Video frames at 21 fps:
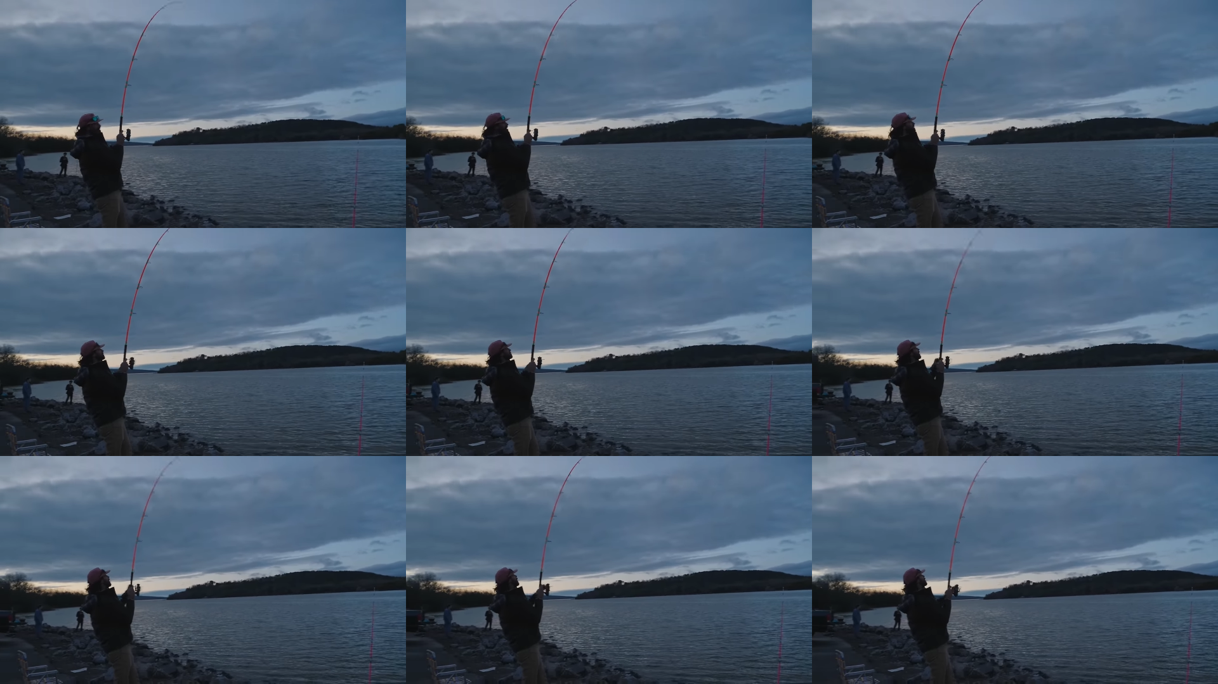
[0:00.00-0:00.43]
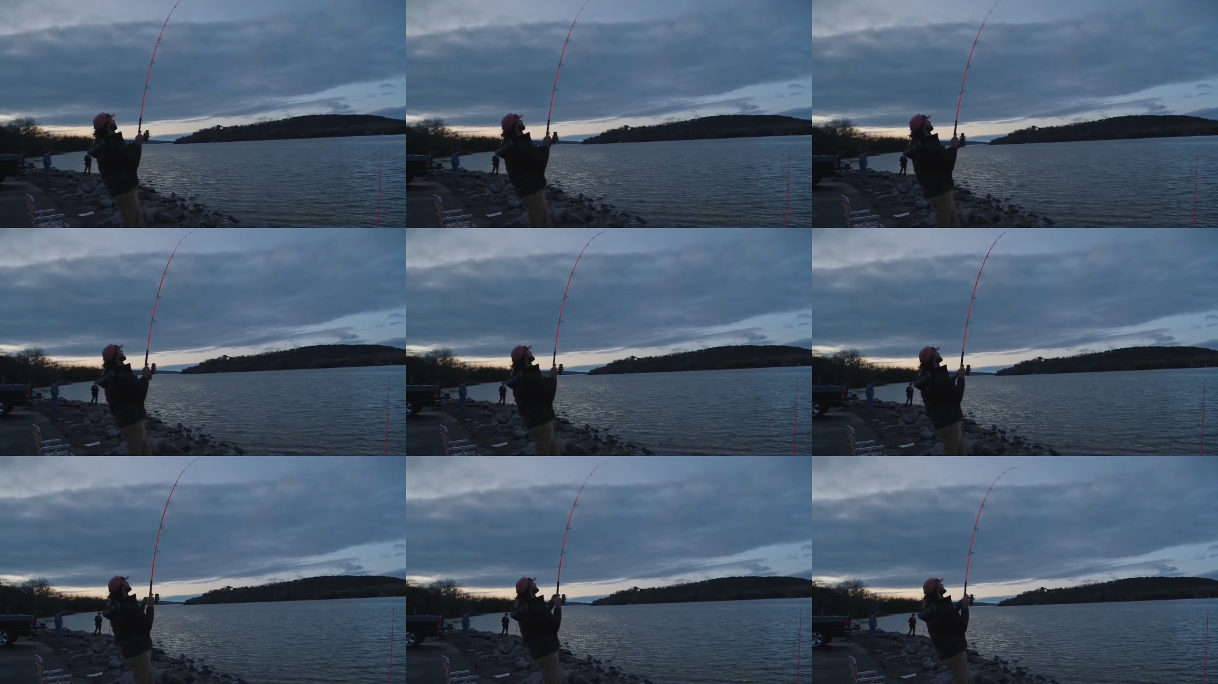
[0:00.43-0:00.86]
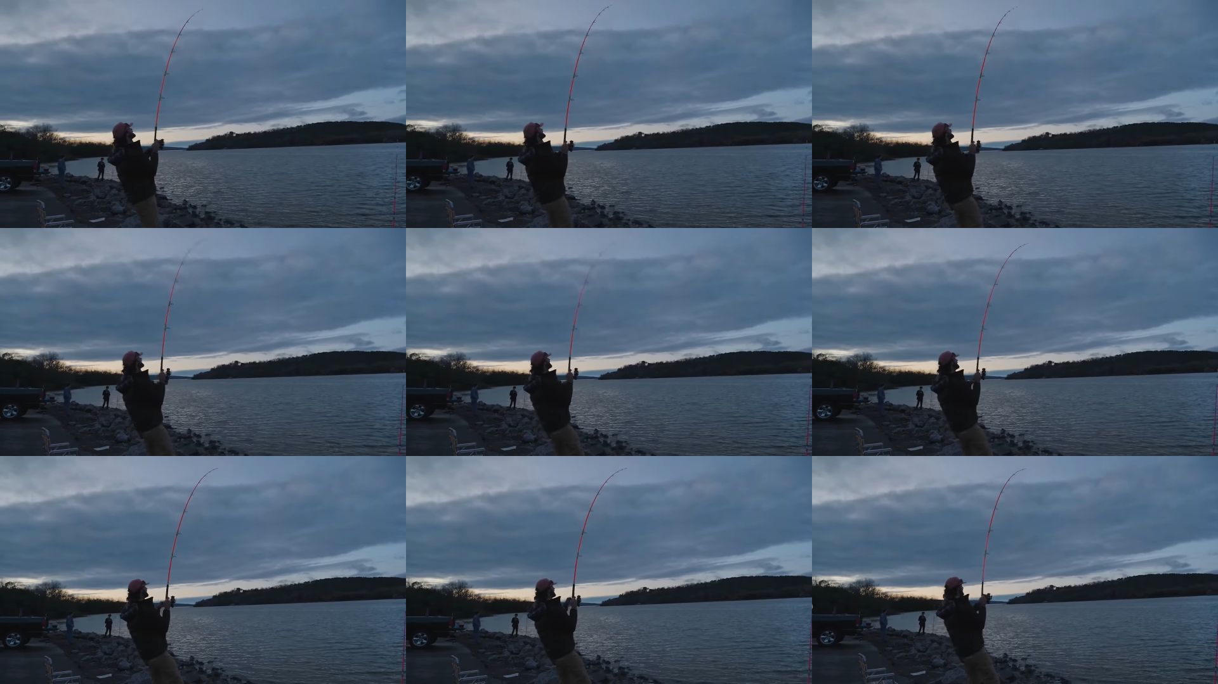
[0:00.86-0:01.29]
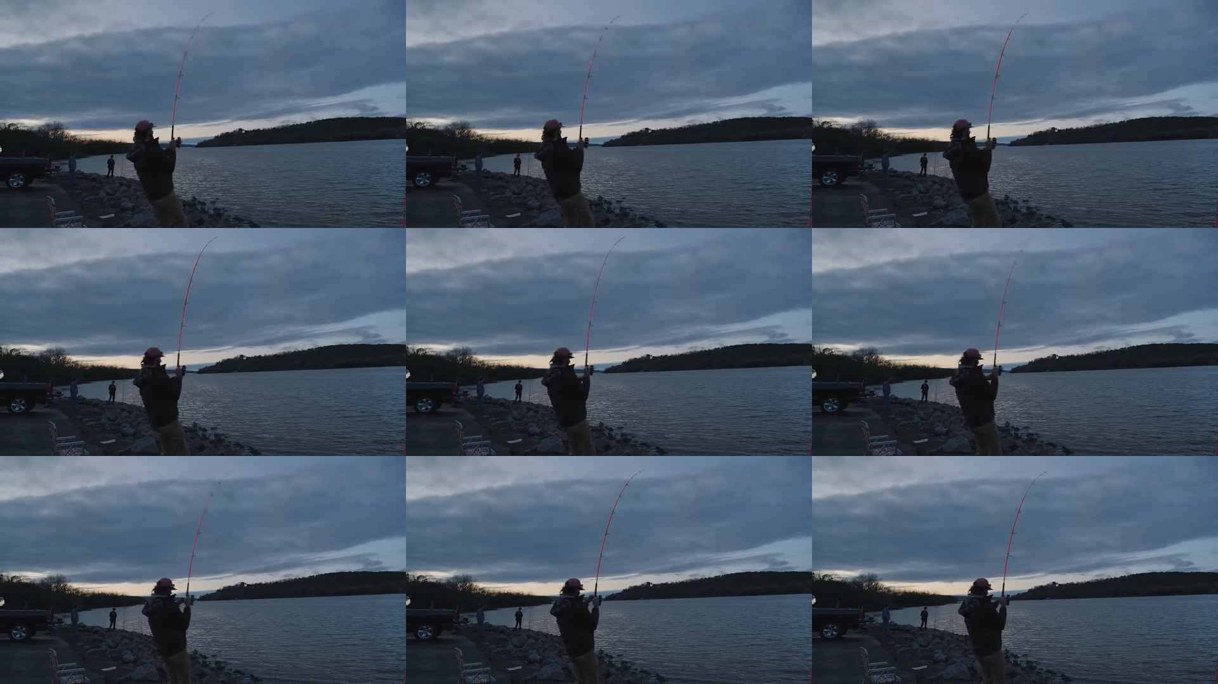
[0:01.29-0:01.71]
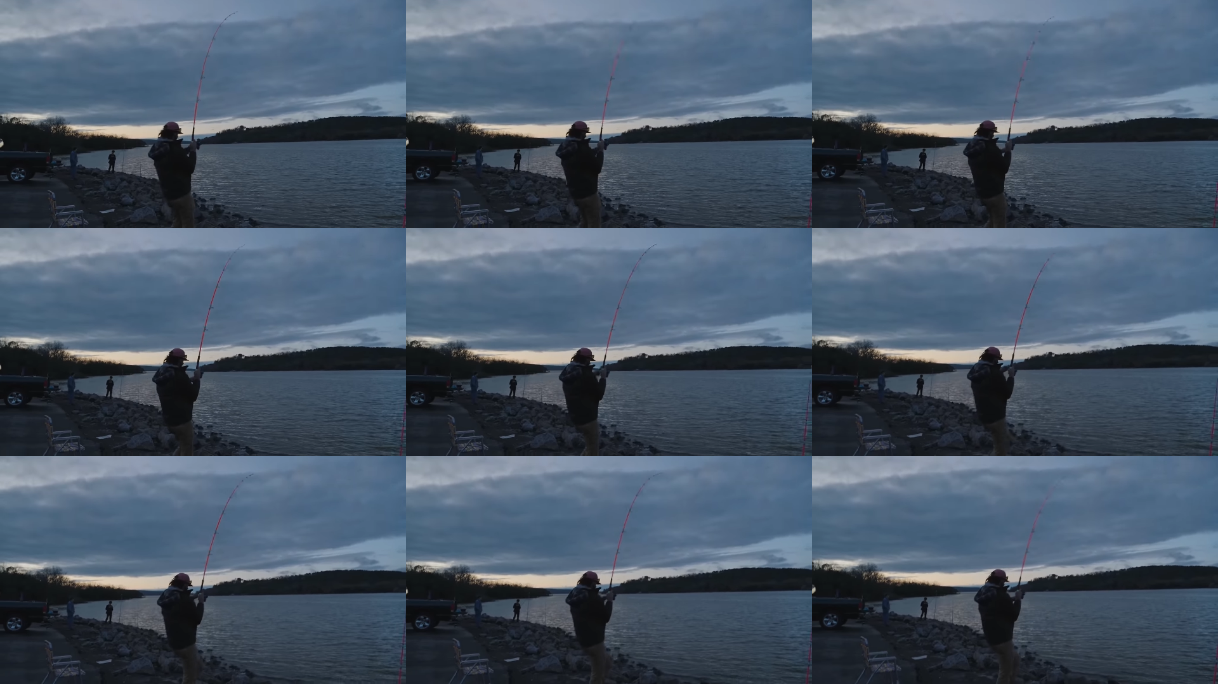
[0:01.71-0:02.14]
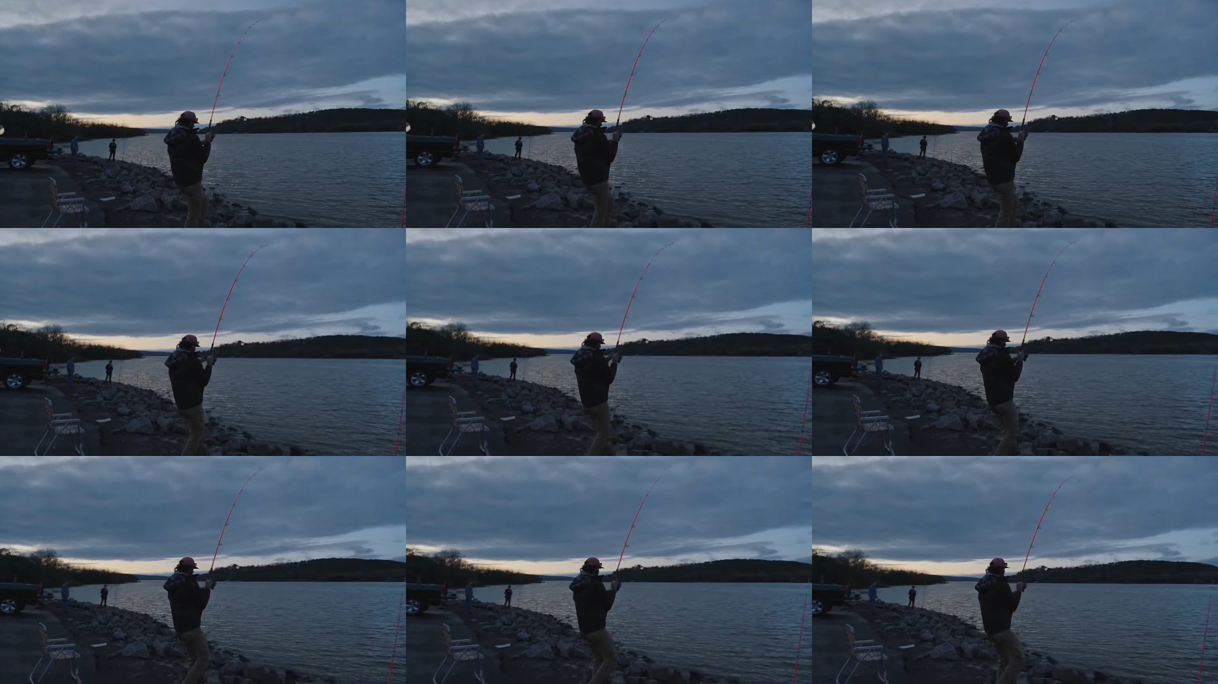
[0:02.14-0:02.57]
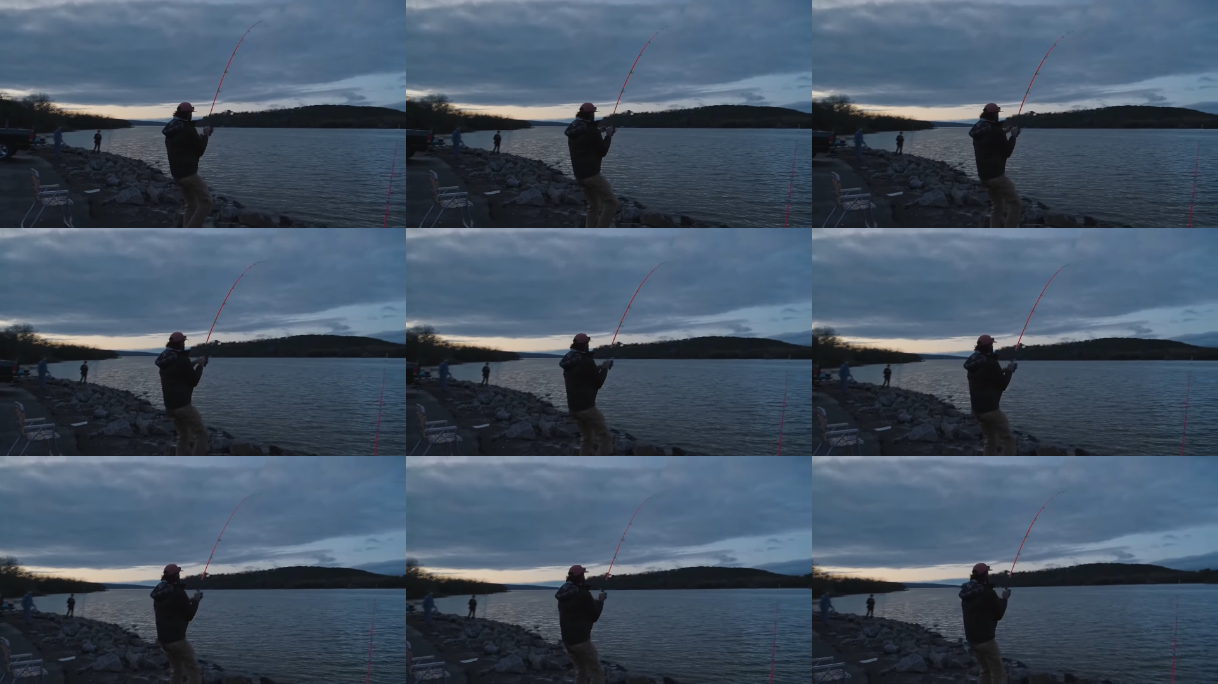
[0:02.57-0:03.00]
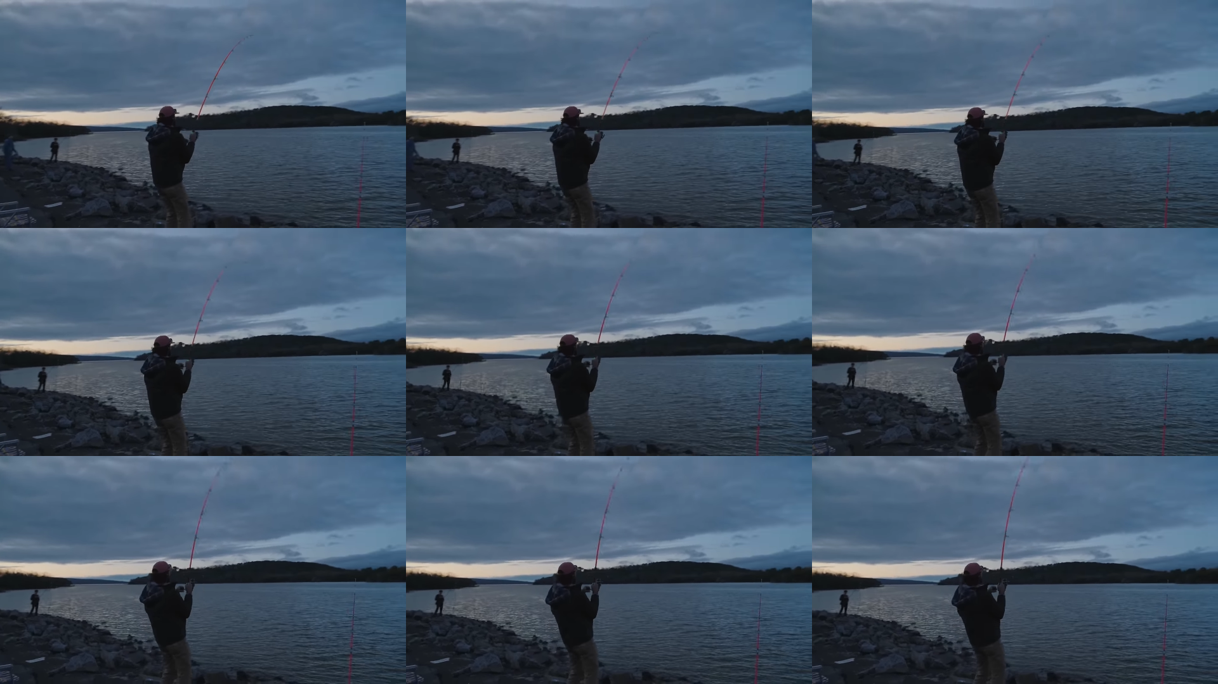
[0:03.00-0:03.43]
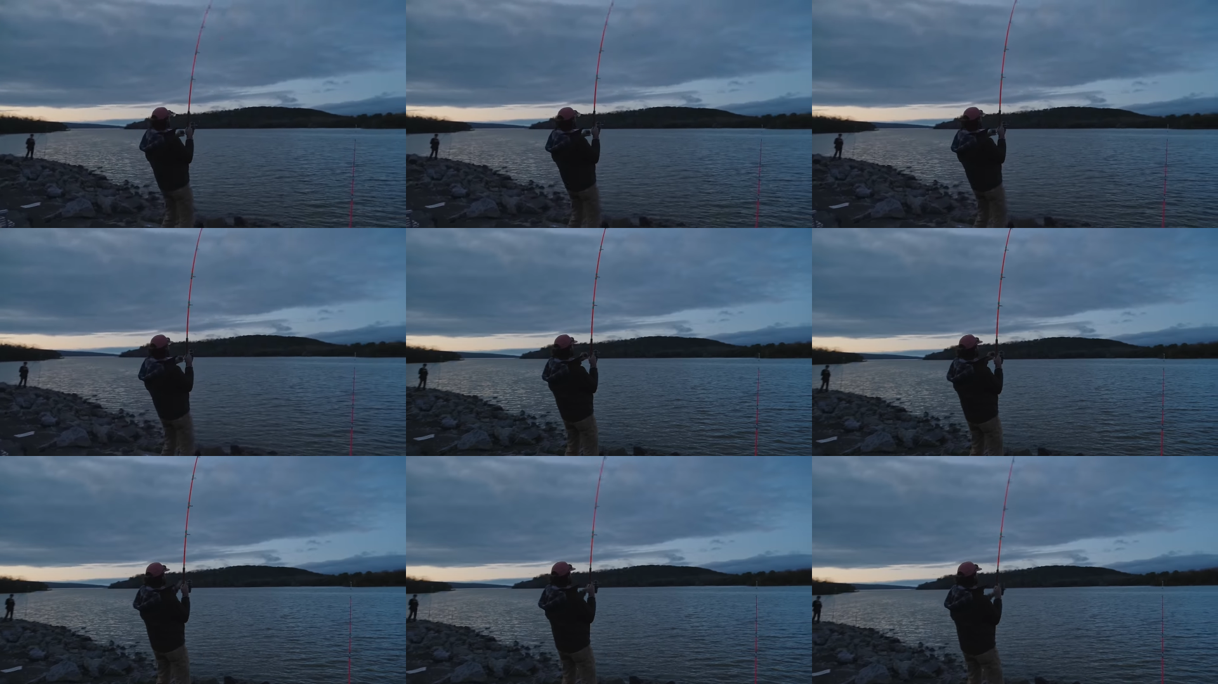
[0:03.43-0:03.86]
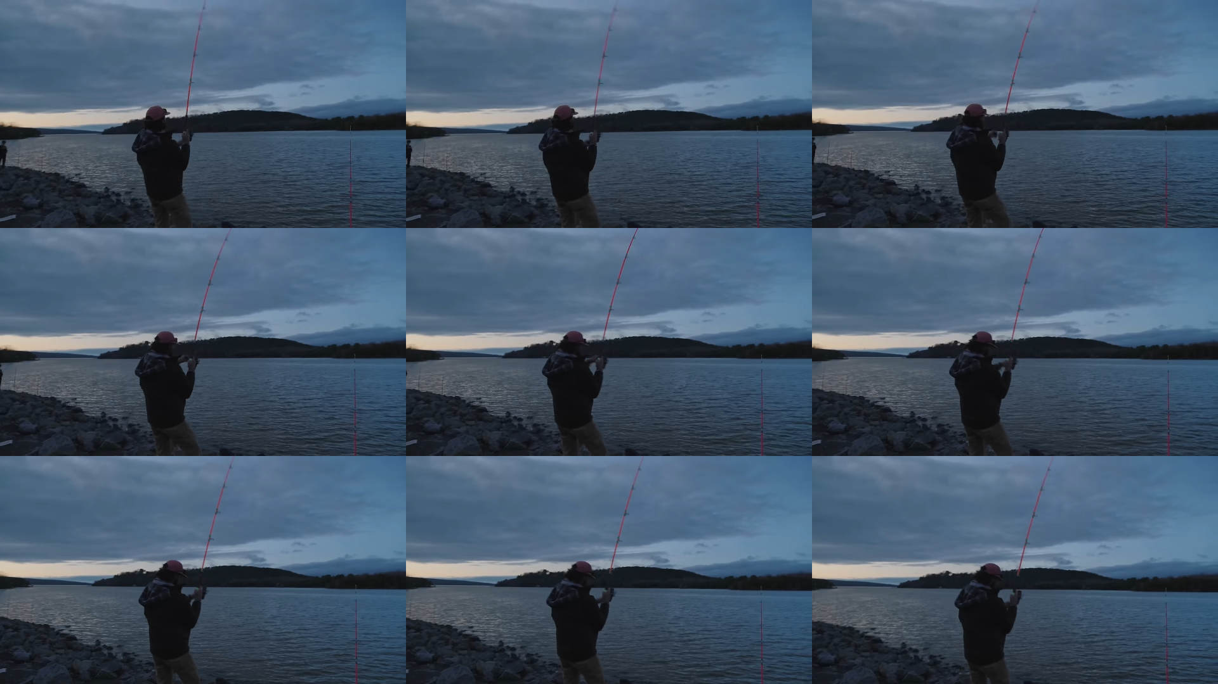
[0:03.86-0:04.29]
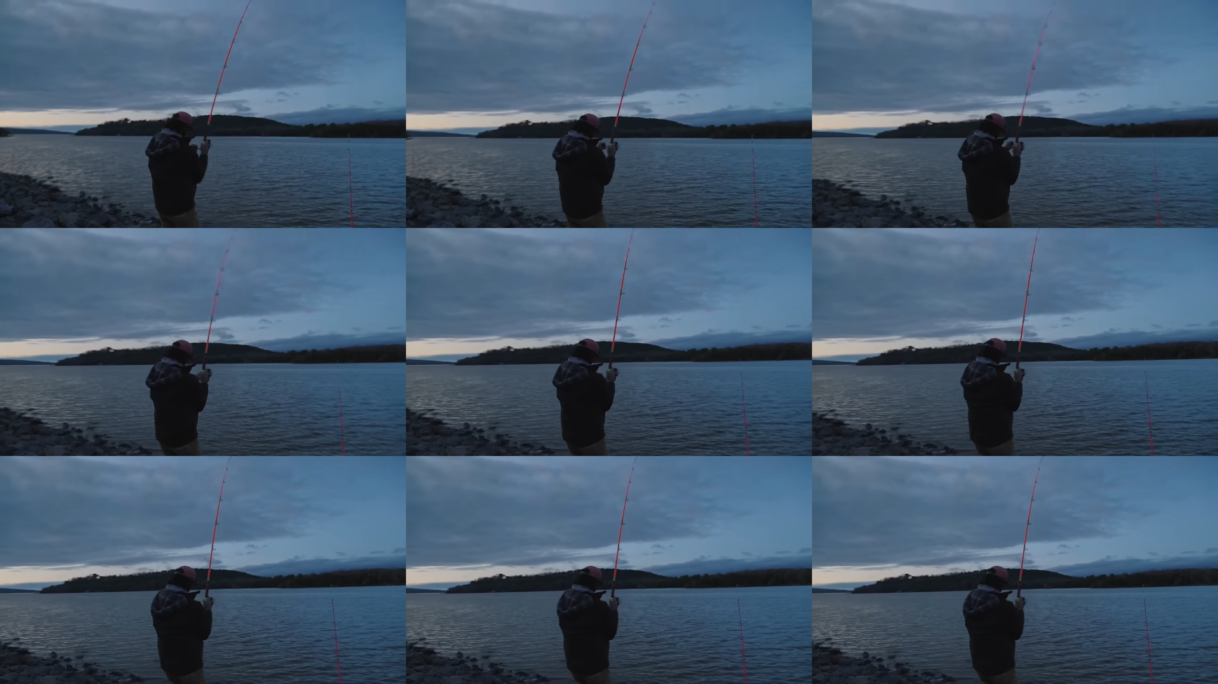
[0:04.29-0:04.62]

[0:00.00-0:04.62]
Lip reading: (no speaker visible)